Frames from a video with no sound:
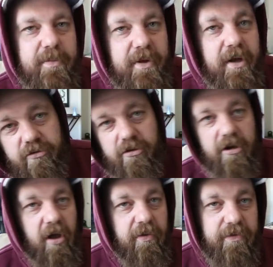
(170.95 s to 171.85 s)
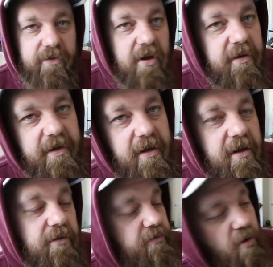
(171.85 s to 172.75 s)
I'm like, check out this contest.
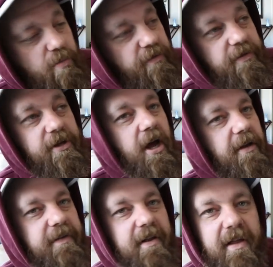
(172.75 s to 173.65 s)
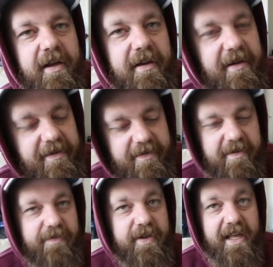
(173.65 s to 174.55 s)
Like, don't miss the contest. Like, it's
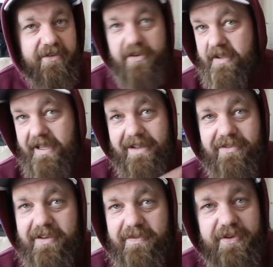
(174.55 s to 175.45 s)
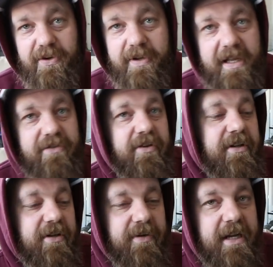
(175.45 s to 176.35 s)
if you catch it, you catch it. If you don't catch it,
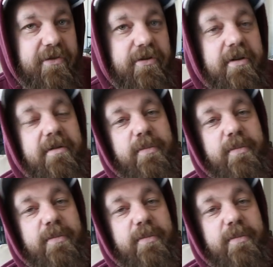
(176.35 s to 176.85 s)
you don't catch it.